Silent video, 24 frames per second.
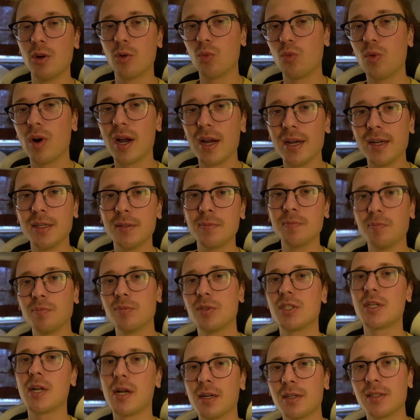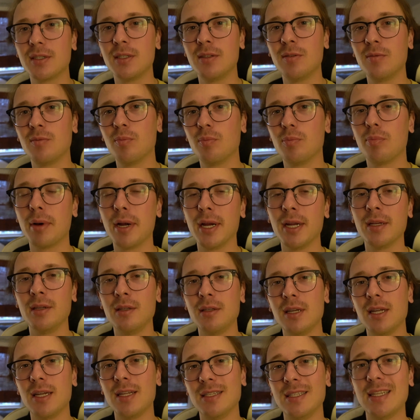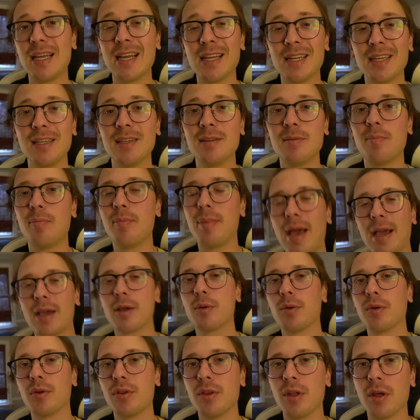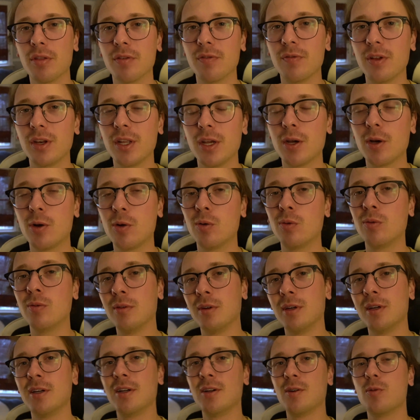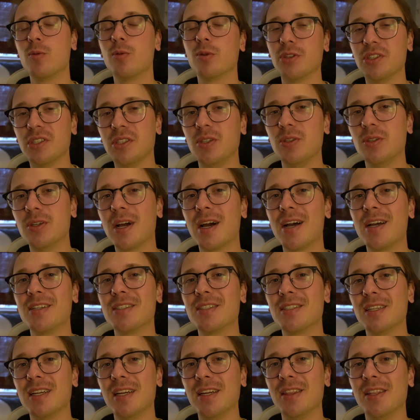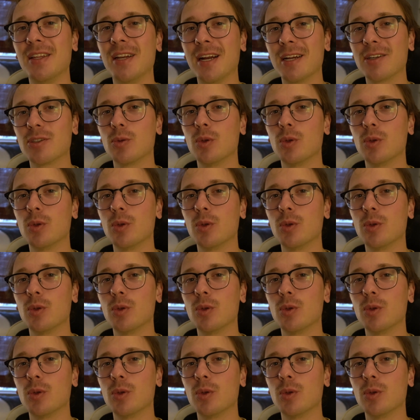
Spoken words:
Ryan, Stockton, Braden, and Danny back here with another video. We'll see you guys in the next